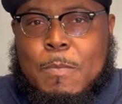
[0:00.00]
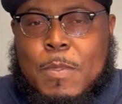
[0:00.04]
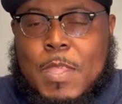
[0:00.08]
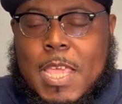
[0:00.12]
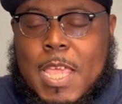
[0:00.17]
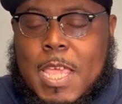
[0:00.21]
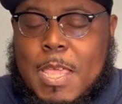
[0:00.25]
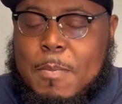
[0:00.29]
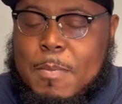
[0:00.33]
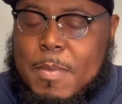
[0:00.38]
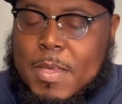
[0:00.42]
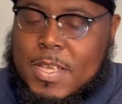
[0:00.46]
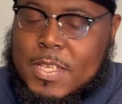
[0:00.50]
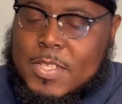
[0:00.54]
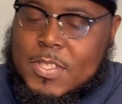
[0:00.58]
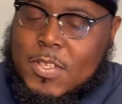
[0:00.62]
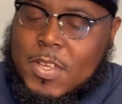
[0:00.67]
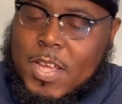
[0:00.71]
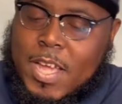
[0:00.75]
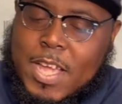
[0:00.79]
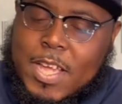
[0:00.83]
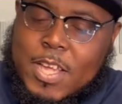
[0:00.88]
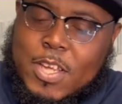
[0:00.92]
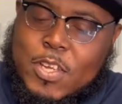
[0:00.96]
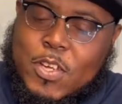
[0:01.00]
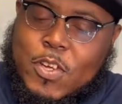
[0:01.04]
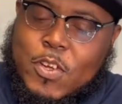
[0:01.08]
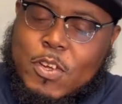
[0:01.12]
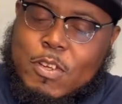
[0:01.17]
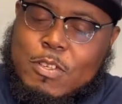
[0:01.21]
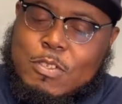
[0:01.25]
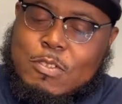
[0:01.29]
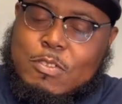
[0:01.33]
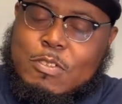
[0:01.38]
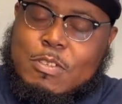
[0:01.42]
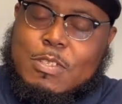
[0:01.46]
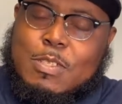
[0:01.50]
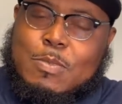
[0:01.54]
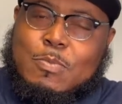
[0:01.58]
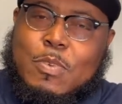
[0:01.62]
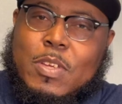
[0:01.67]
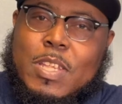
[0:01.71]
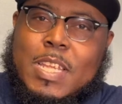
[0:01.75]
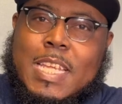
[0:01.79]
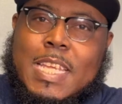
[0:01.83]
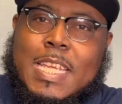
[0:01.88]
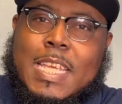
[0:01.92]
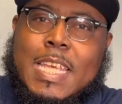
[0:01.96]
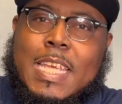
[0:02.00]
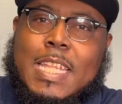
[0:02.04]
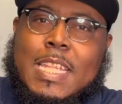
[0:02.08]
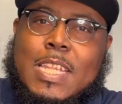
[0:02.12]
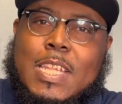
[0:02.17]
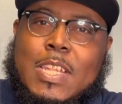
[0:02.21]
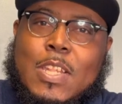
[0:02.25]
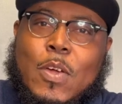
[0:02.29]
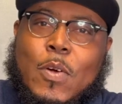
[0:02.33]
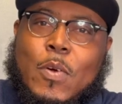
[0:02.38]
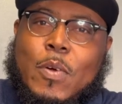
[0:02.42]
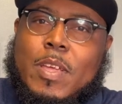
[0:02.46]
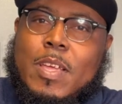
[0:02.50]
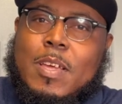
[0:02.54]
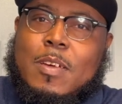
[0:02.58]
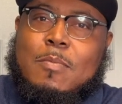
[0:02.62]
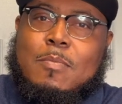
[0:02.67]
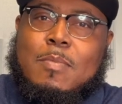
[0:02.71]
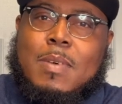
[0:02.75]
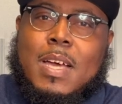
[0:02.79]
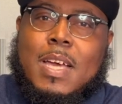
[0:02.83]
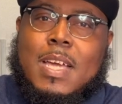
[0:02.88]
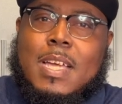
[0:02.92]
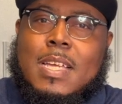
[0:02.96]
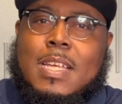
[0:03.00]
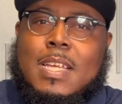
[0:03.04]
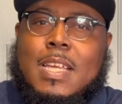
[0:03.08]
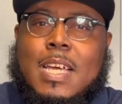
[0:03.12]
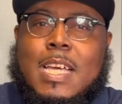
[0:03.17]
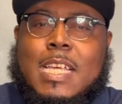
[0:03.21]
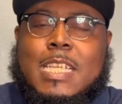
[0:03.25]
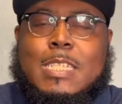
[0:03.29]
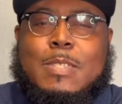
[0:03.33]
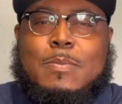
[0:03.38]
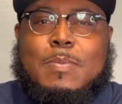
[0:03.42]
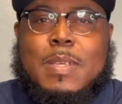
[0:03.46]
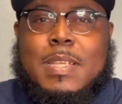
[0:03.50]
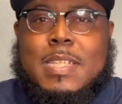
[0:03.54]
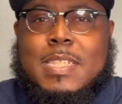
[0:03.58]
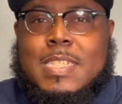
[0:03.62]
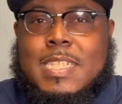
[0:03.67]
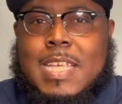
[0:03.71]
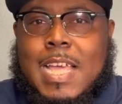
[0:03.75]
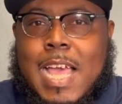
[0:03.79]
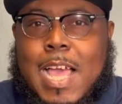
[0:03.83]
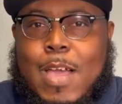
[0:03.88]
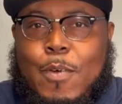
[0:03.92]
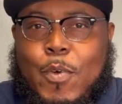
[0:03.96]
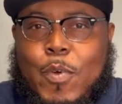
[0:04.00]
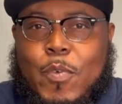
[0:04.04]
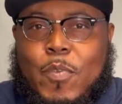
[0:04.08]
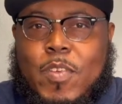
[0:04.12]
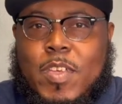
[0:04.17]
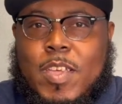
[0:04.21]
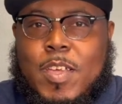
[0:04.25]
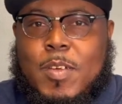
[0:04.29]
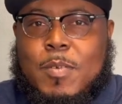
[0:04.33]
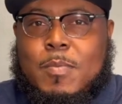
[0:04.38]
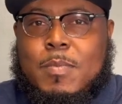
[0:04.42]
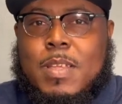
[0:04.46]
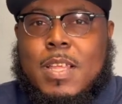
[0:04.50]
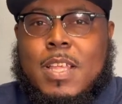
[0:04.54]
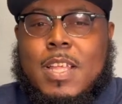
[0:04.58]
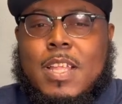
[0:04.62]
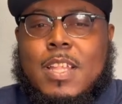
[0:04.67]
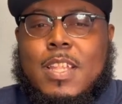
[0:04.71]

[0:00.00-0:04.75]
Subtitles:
Amen. So I encourage you on this morning, get to know him, my God. Spend time with him.